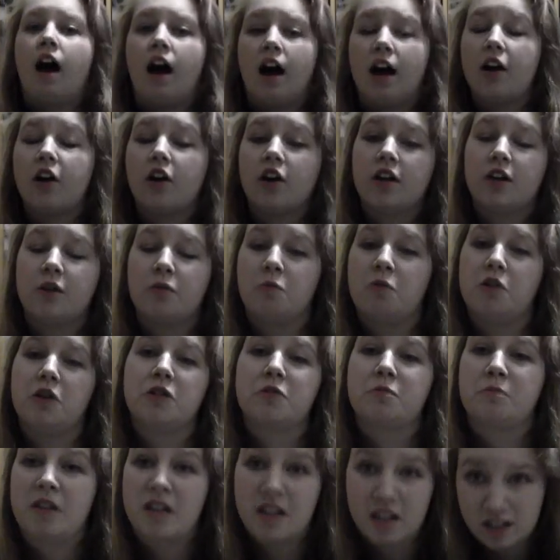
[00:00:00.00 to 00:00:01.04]
I already
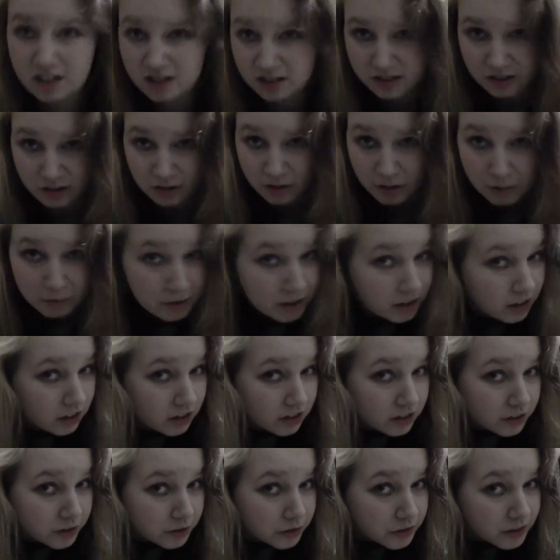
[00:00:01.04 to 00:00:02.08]
washed my hair, so I'm not
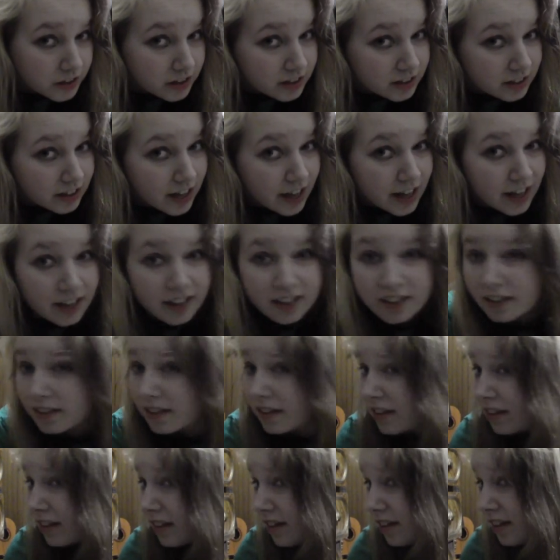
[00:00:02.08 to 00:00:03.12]
going to do this again.
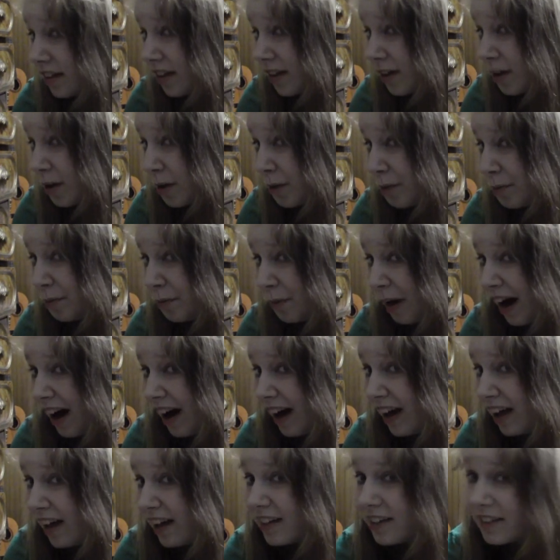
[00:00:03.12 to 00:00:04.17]

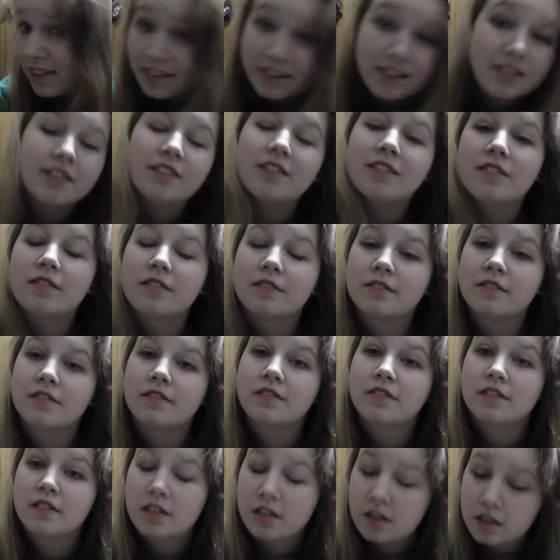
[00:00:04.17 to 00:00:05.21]
But
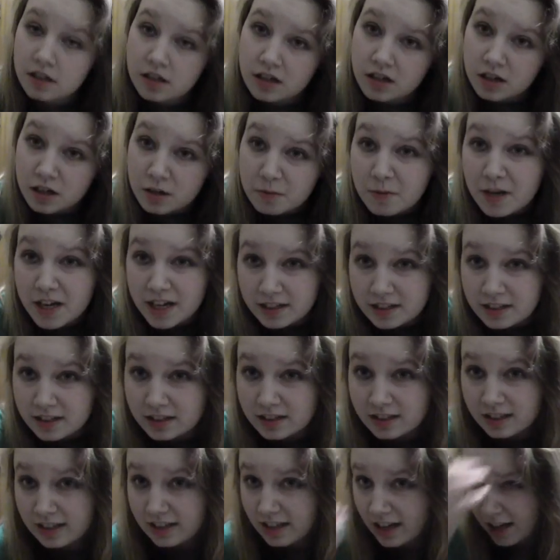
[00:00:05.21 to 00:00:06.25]

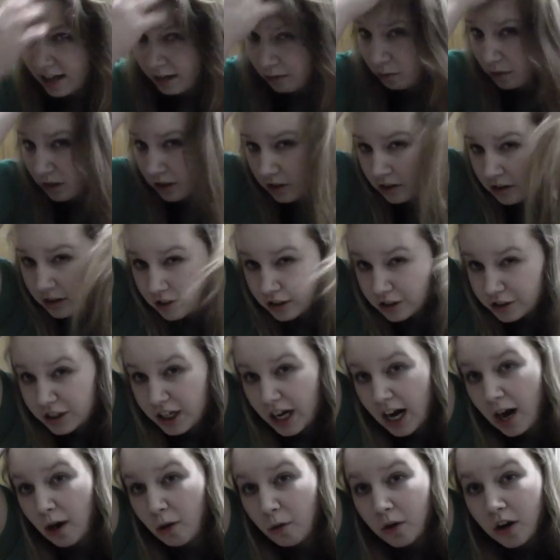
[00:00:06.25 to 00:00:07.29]
basically then, when you're in the
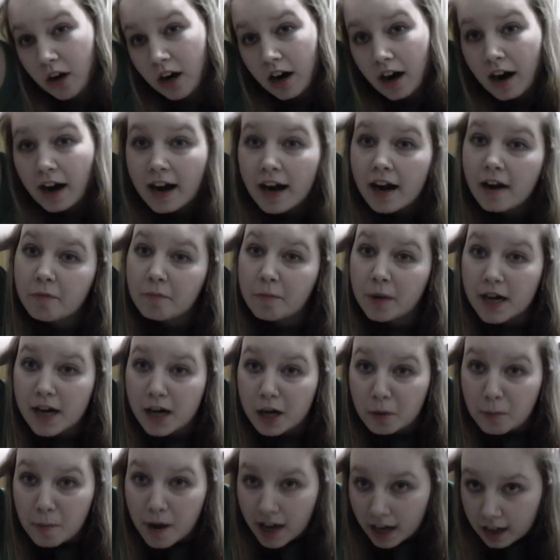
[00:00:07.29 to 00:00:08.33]
shower, I have my
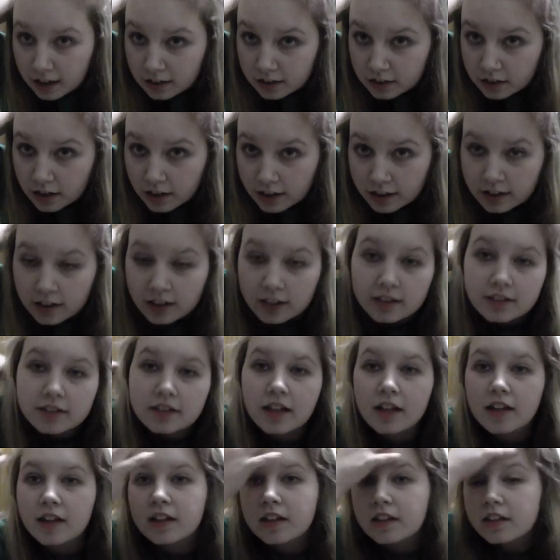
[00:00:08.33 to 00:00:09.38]
hair back like this.
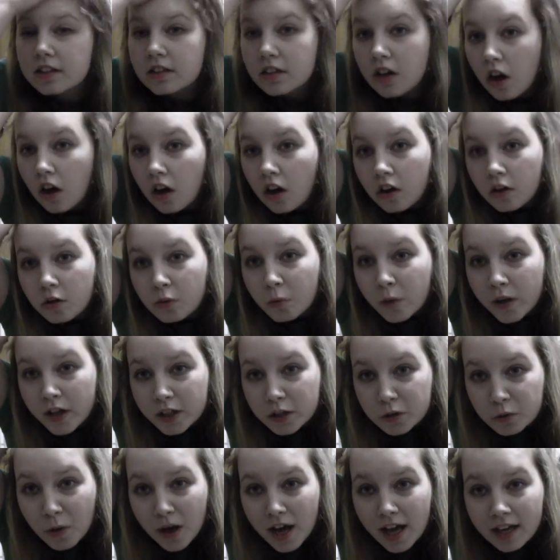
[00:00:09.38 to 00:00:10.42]
Like, it's all, when
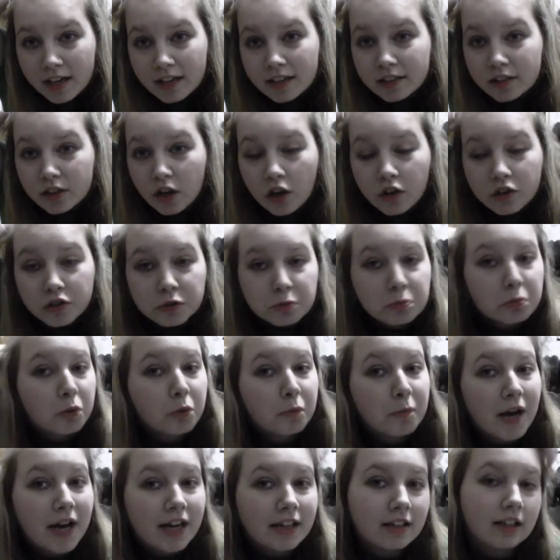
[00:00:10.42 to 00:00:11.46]
it's wet, it's all just
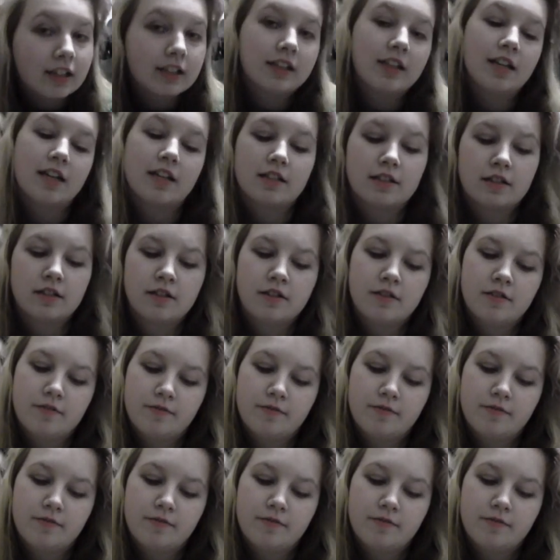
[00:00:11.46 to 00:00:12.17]
pulled back like this.